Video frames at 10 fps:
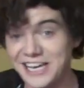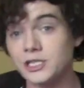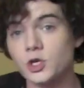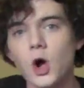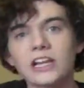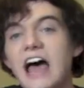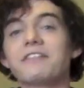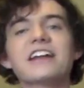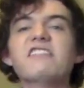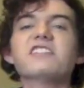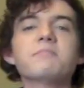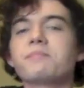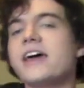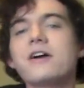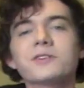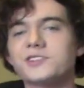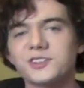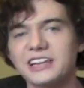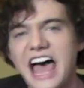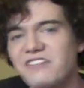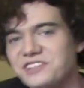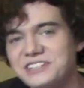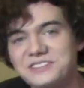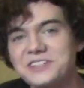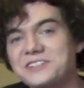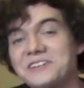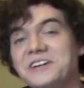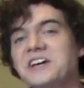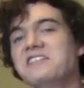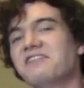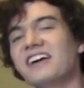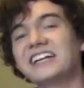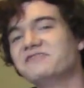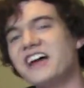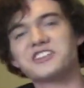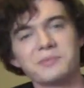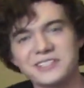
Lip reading: kids are all laughing, and even the parents are laughing. It's just a fun adventure.